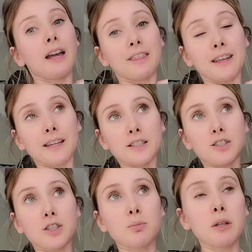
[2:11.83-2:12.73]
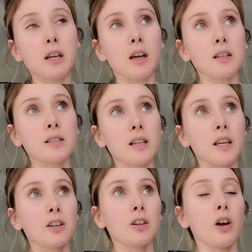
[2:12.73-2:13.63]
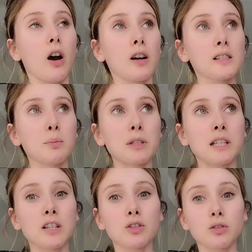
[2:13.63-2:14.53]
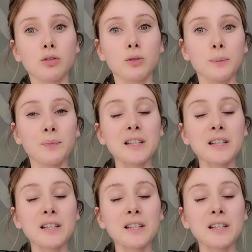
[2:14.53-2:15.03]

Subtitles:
I think it's just because it could cause potential,